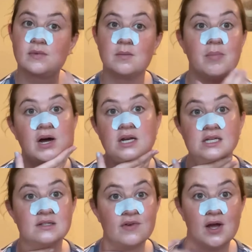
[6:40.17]

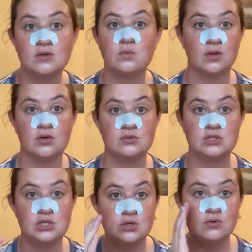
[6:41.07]
bodies found were those
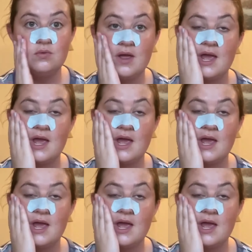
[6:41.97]
2,